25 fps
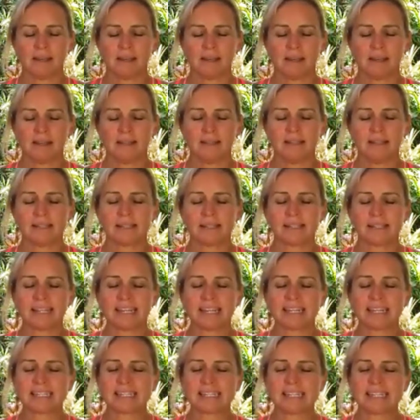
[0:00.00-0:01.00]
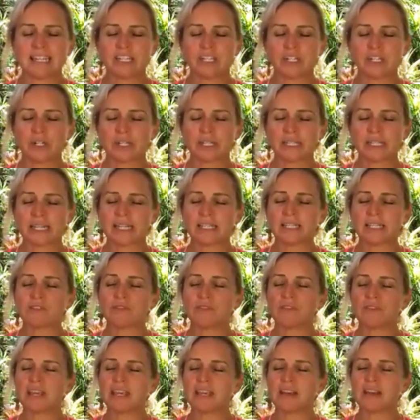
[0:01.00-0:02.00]
And extend your sense
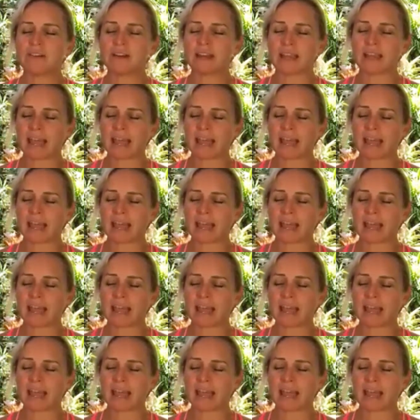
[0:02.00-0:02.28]
of hearing